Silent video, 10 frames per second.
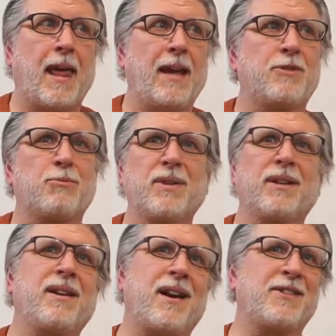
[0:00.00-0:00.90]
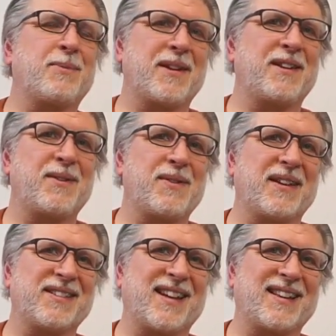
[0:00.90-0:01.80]
it's really nice when they do
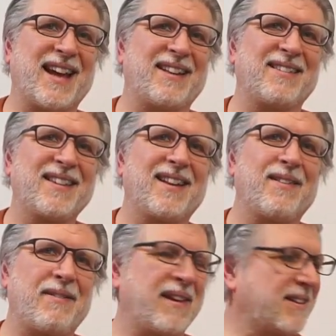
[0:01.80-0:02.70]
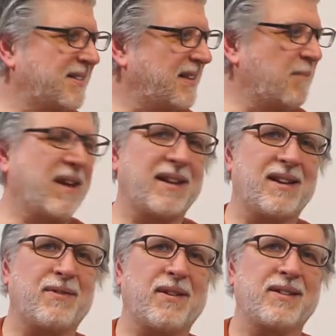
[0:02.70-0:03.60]
things like that, little things that make a
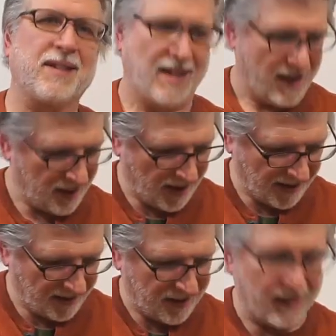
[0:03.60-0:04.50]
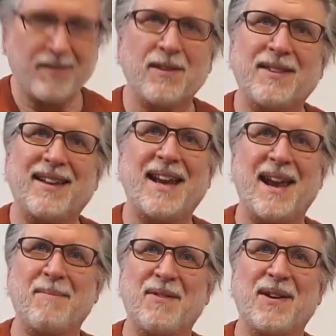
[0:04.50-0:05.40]
difference, like the
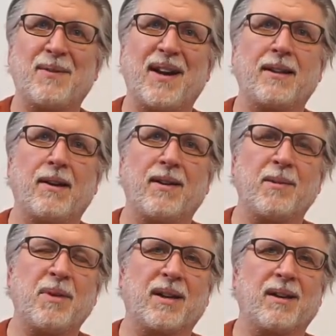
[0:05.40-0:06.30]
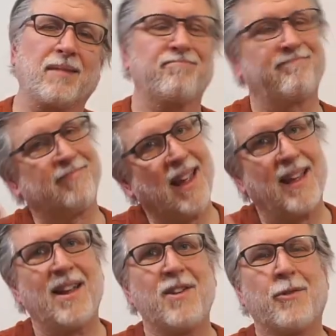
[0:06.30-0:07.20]
name of it right there on the pickguard.
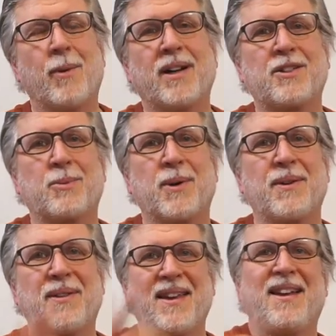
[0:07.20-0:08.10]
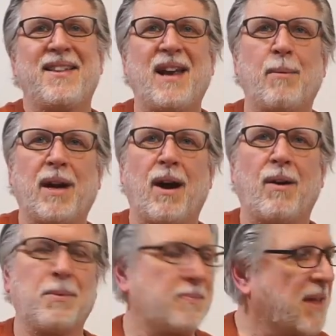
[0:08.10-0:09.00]
For what it's worth, there we
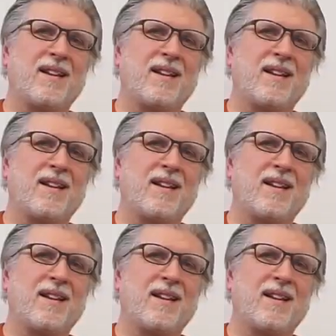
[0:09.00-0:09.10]
go.